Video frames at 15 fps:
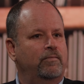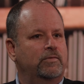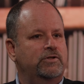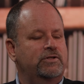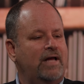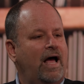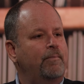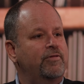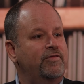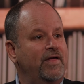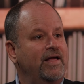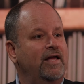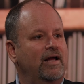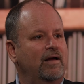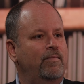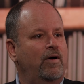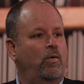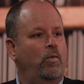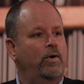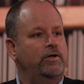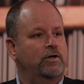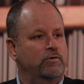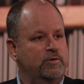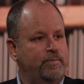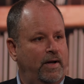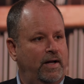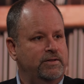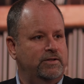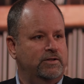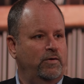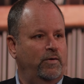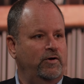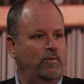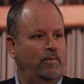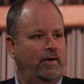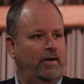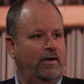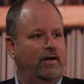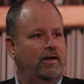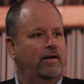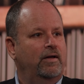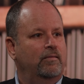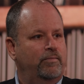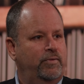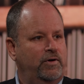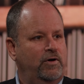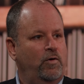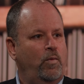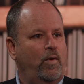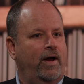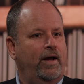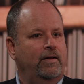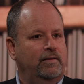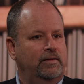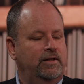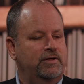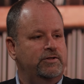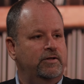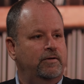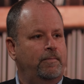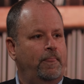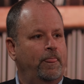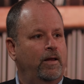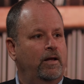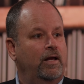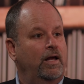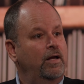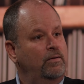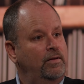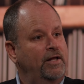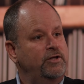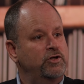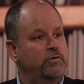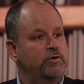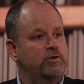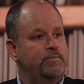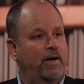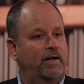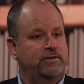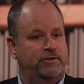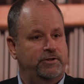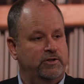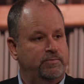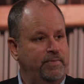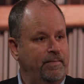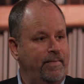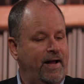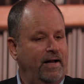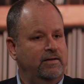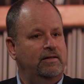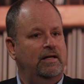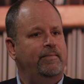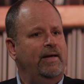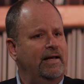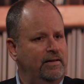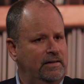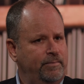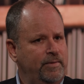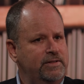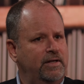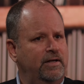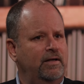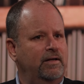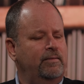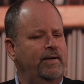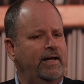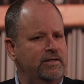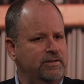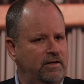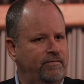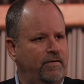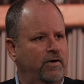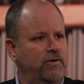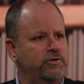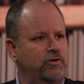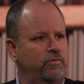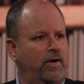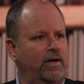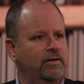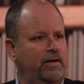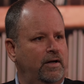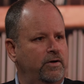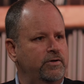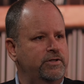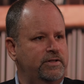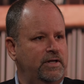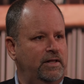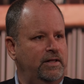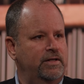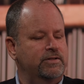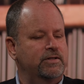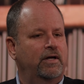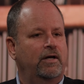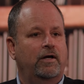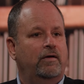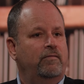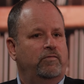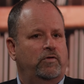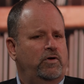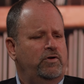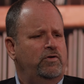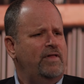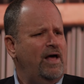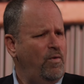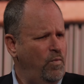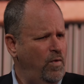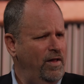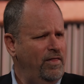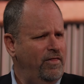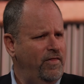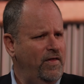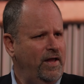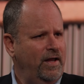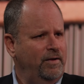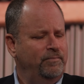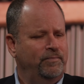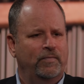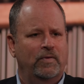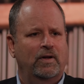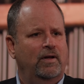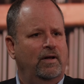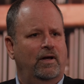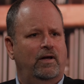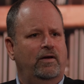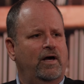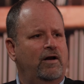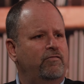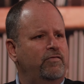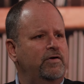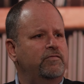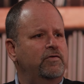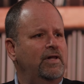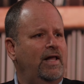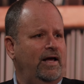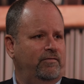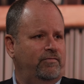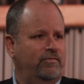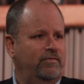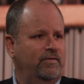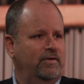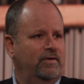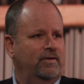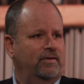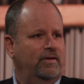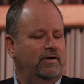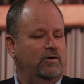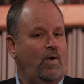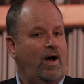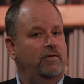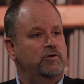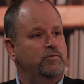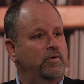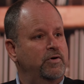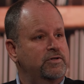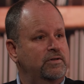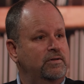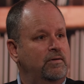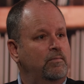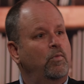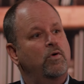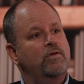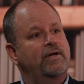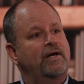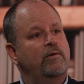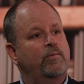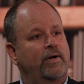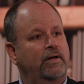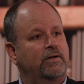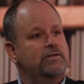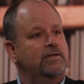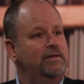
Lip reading: stop thinking about what your response is going to be, put it away, listen, and let your response just be back to them. Hey, let me tell you, let me ask you if I heard you correctly. I heard you say this. You do that one thing, you got a friend for life. They go, wow, this person more than anyone else